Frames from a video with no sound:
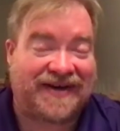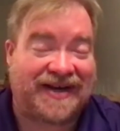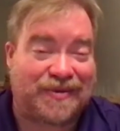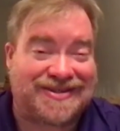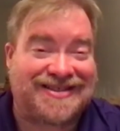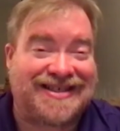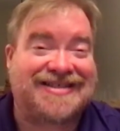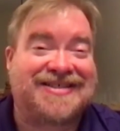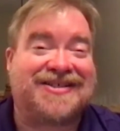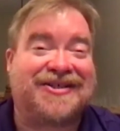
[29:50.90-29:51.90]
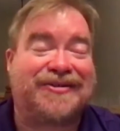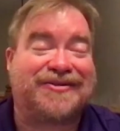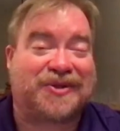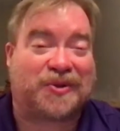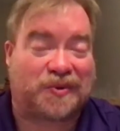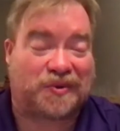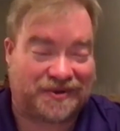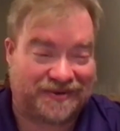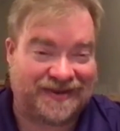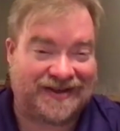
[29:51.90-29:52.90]
I was 6 years old.
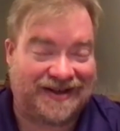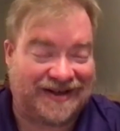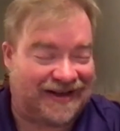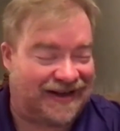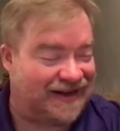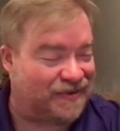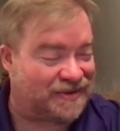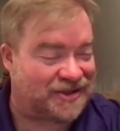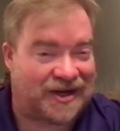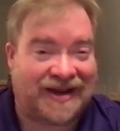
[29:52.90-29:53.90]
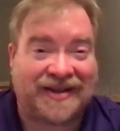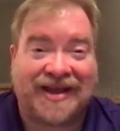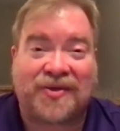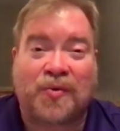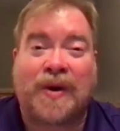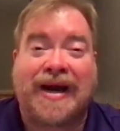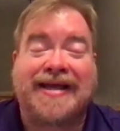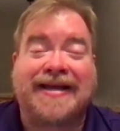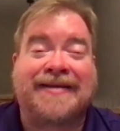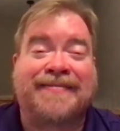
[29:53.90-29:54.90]
And it was all, and the way
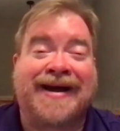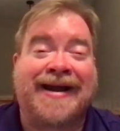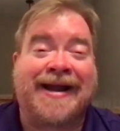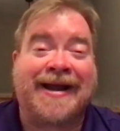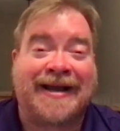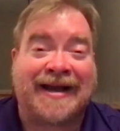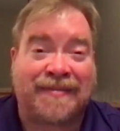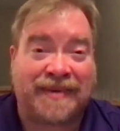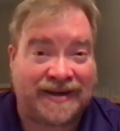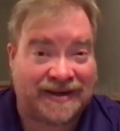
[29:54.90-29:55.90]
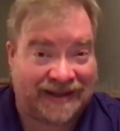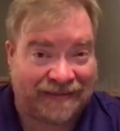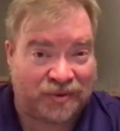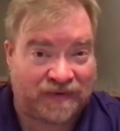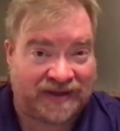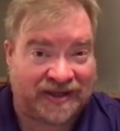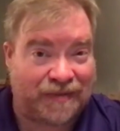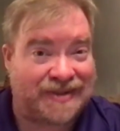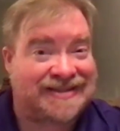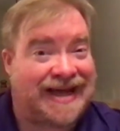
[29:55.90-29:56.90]
that my dad got me into that movie theater,
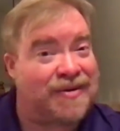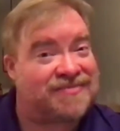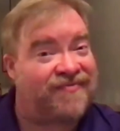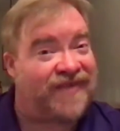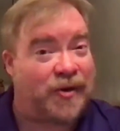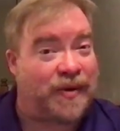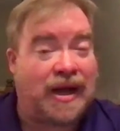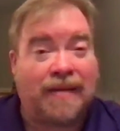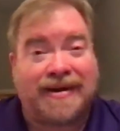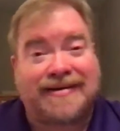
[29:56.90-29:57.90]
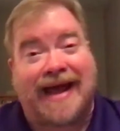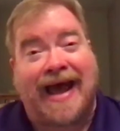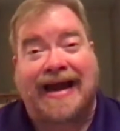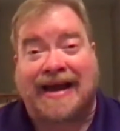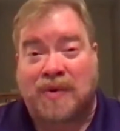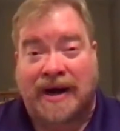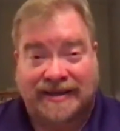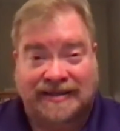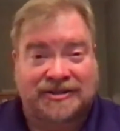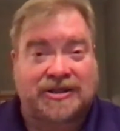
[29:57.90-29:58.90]
because I was but Dad, I'm
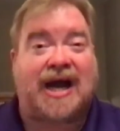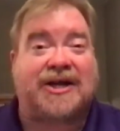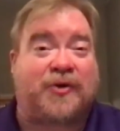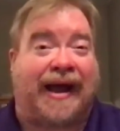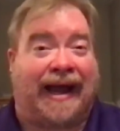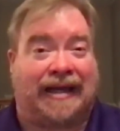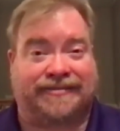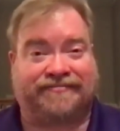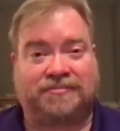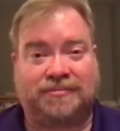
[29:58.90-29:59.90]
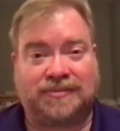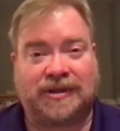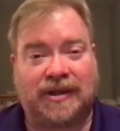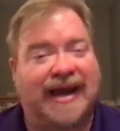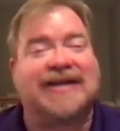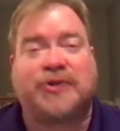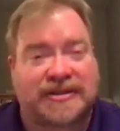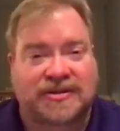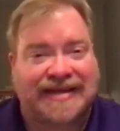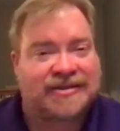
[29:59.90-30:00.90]
watching Star Trek. It's
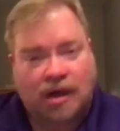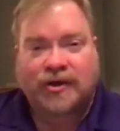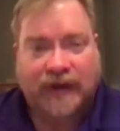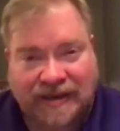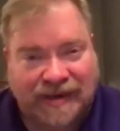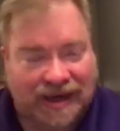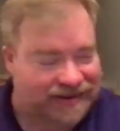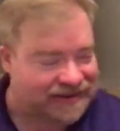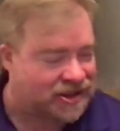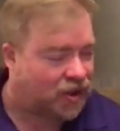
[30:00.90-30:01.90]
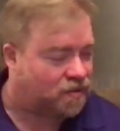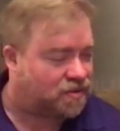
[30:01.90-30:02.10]
just like Star Trek. Come on, let's go.